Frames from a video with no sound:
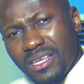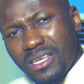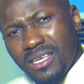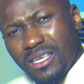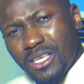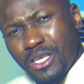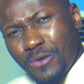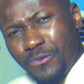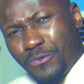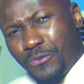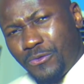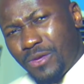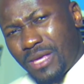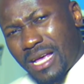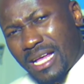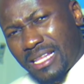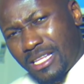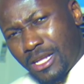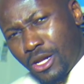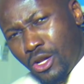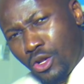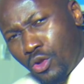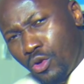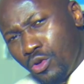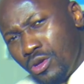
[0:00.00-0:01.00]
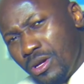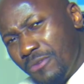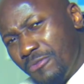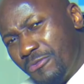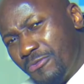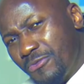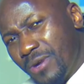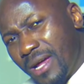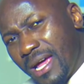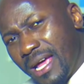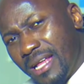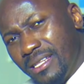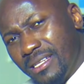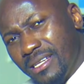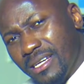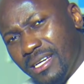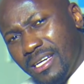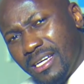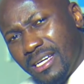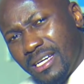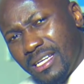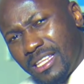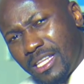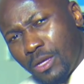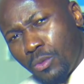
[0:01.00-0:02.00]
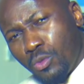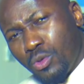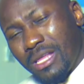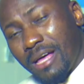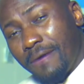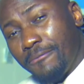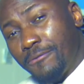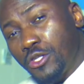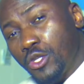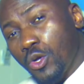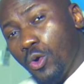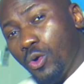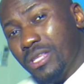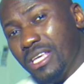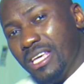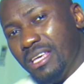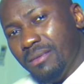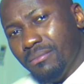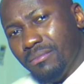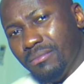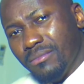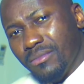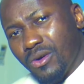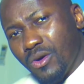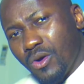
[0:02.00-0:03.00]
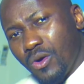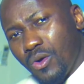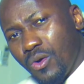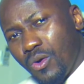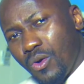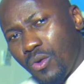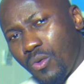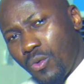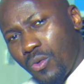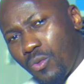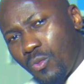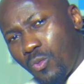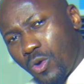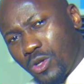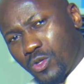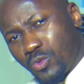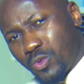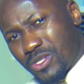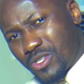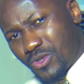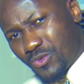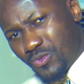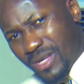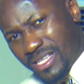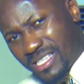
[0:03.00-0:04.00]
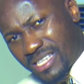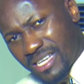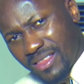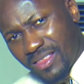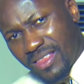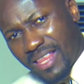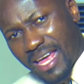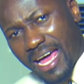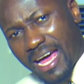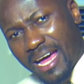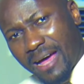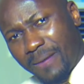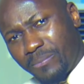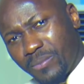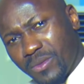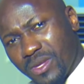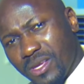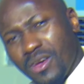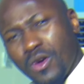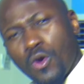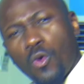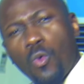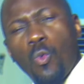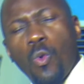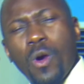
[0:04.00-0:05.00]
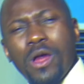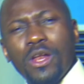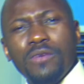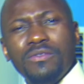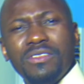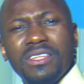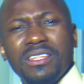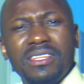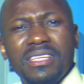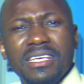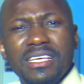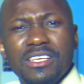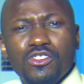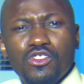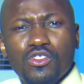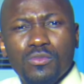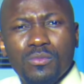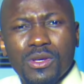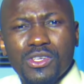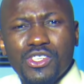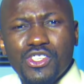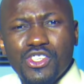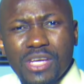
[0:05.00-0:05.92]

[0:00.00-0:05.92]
If he had a loyal friend, they would have told him what was written there. One of the things you must